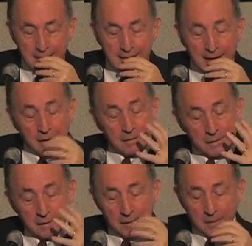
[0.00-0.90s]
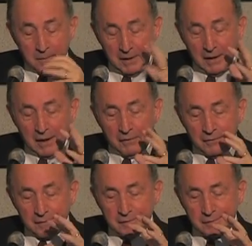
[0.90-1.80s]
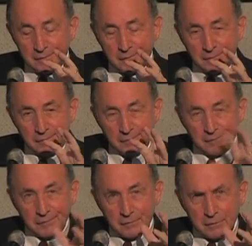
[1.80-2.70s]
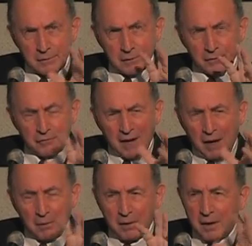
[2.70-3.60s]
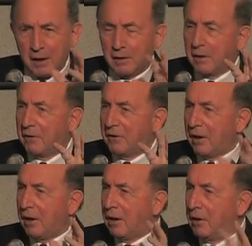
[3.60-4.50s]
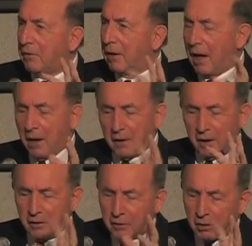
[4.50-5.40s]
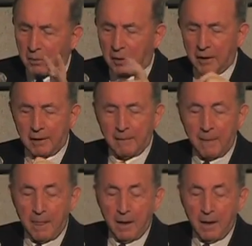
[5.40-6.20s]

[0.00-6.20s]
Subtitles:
Now, we have found that the thing is rather in turmoil,